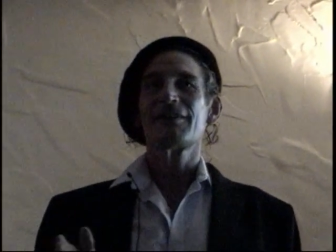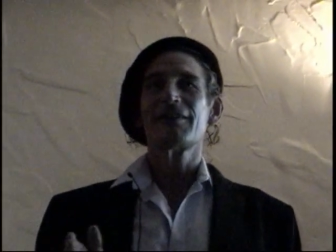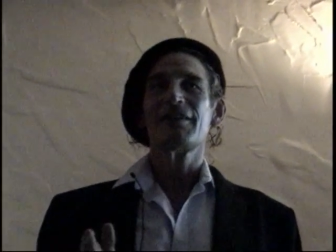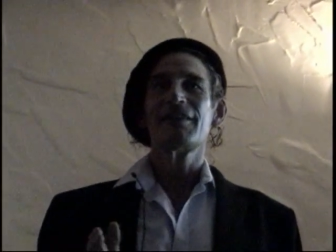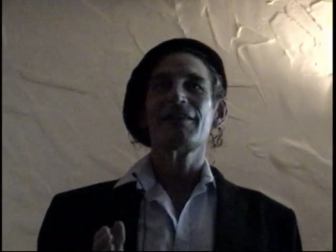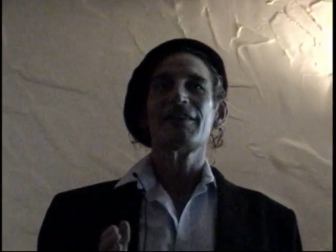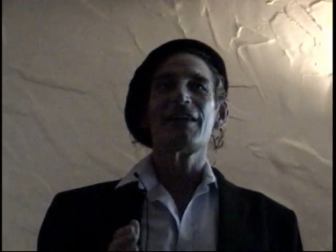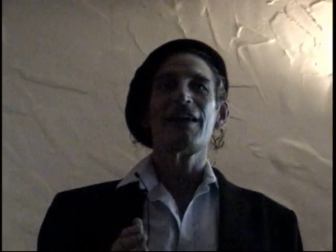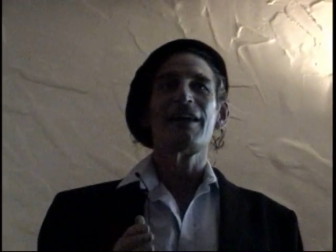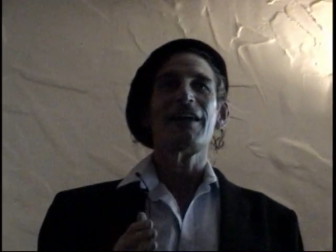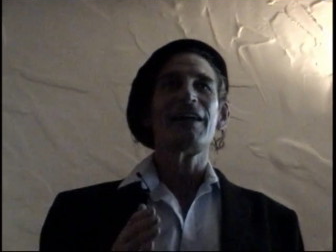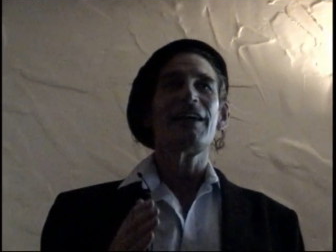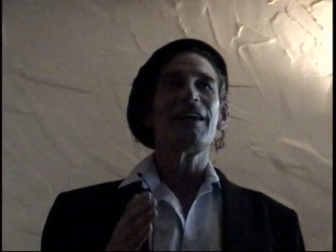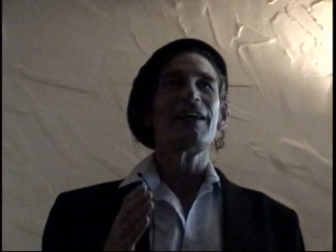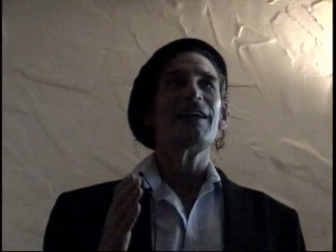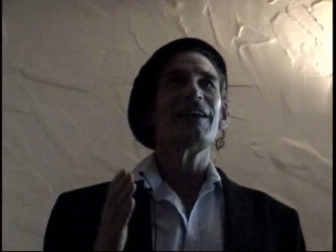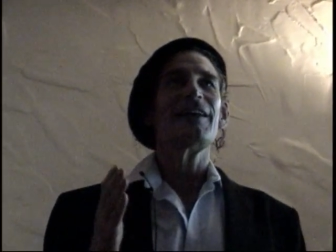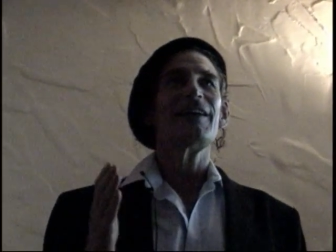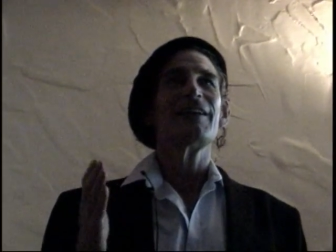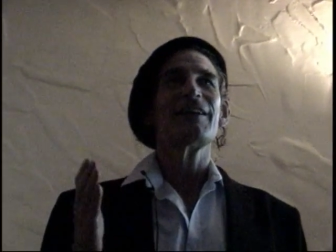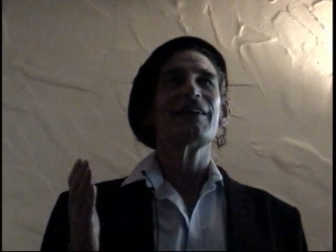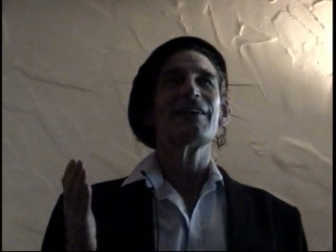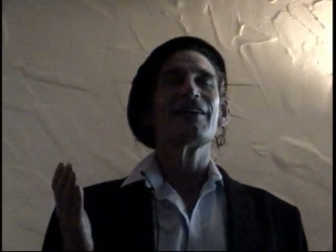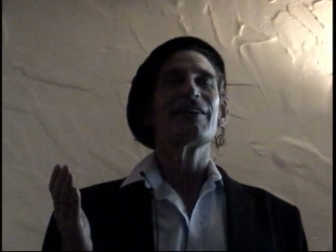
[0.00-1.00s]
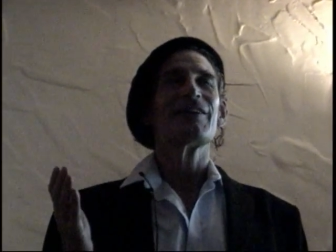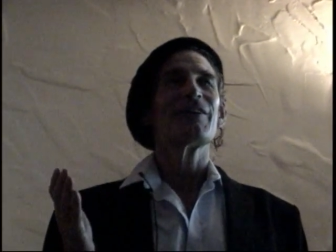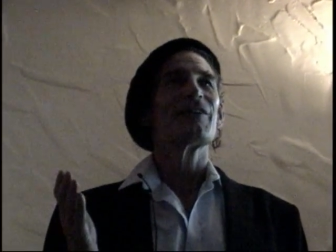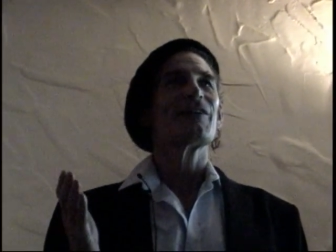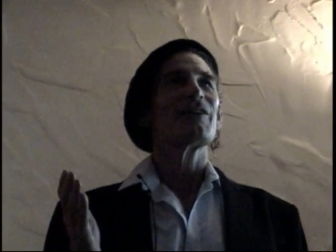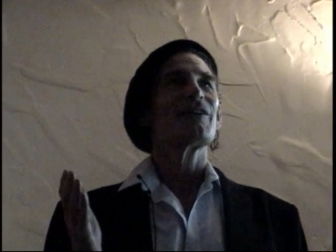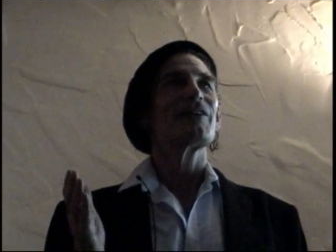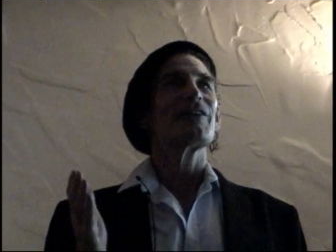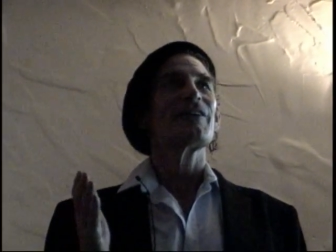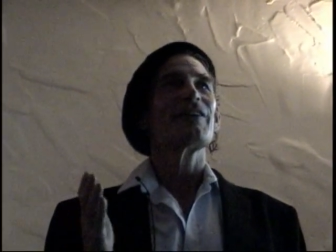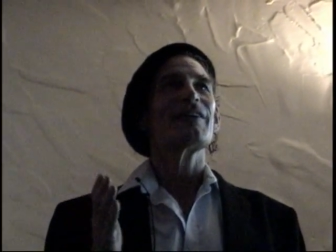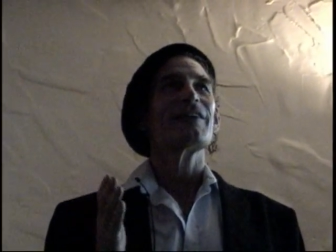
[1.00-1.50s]
Today,
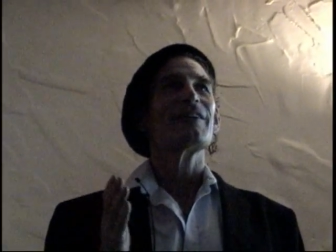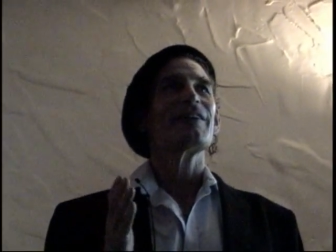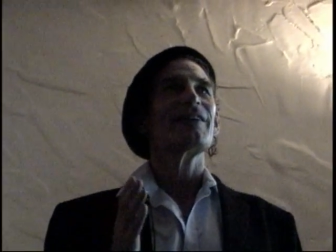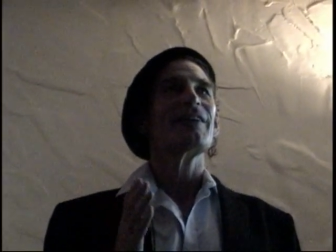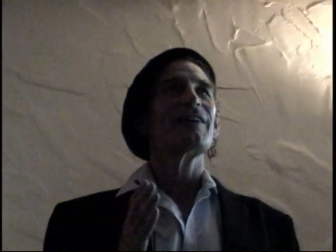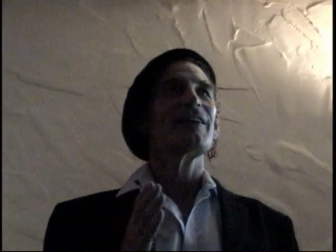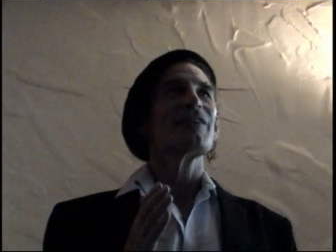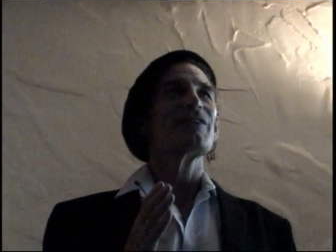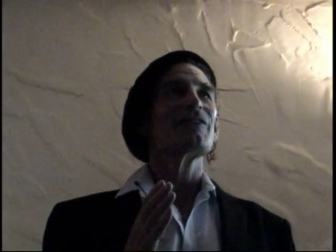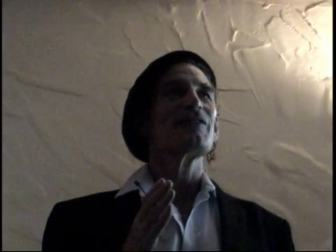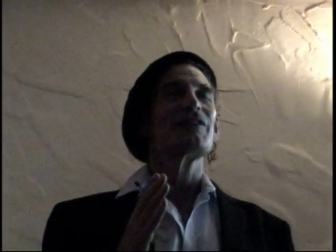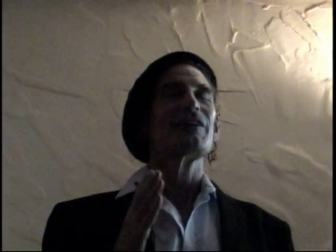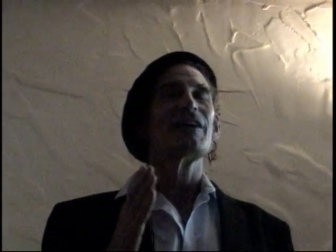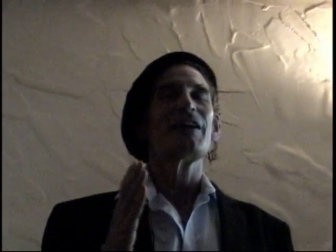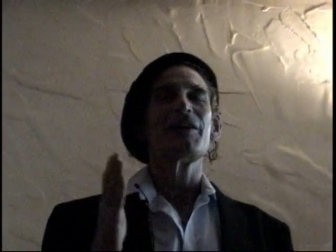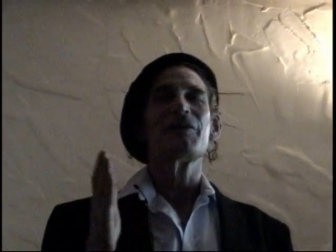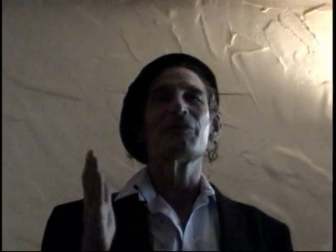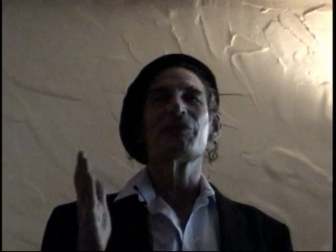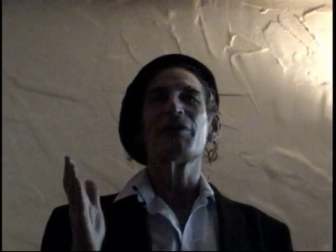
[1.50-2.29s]
or the other day,